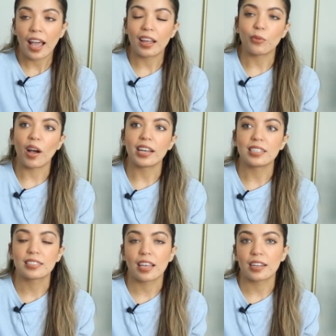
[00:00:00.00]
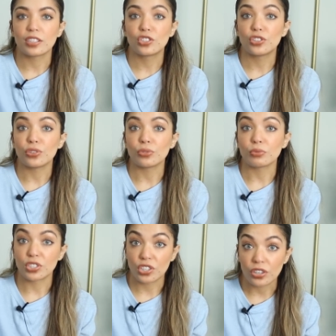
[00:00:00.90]
and why I decided to
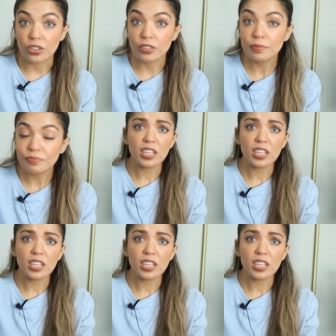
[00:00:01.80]
return.